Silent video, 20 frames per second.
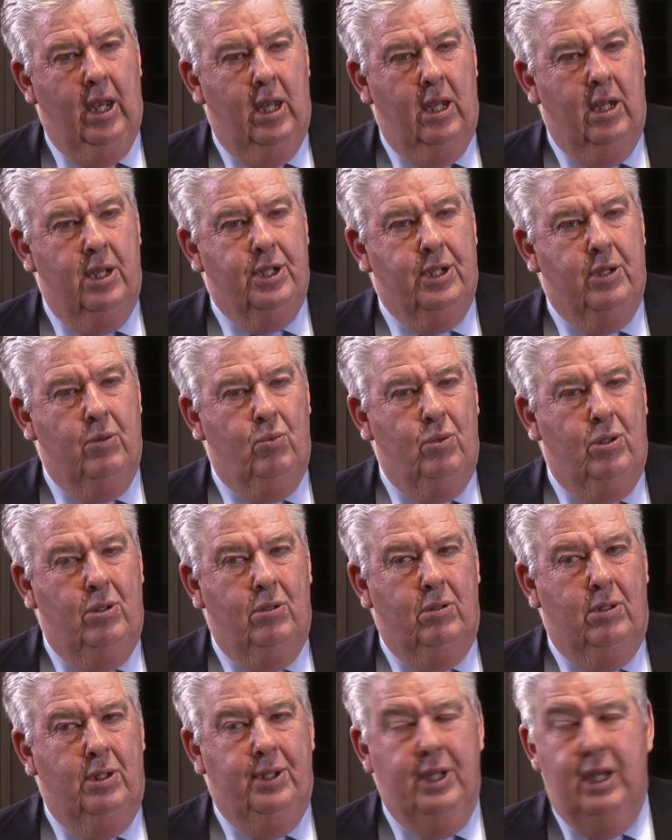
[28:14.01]
And I said,
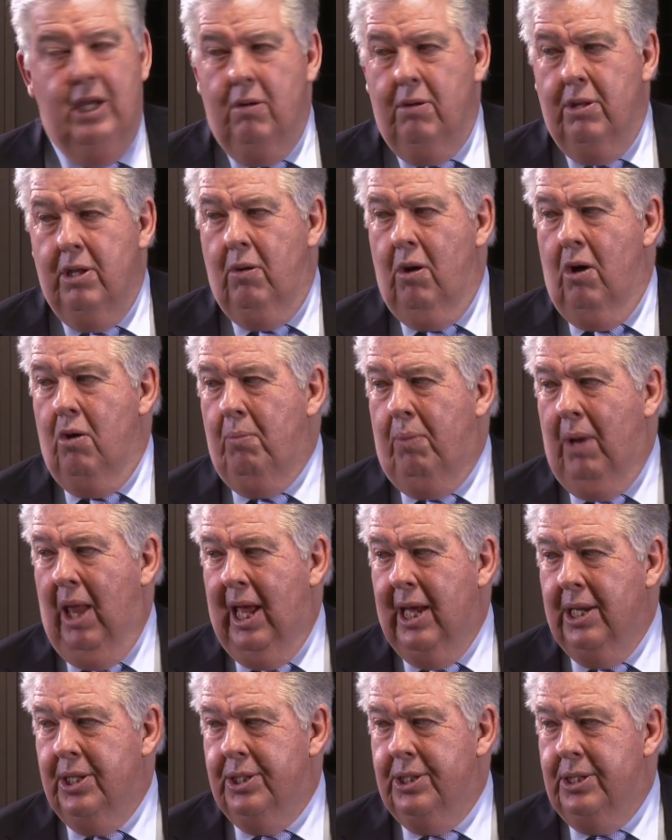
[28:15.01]
well, I think you're in the wrong
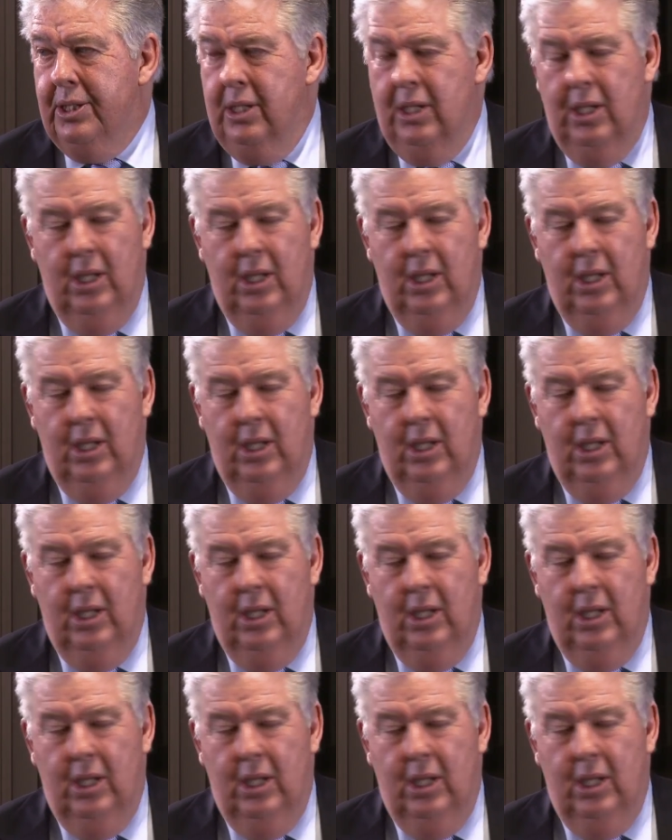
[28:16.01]
place.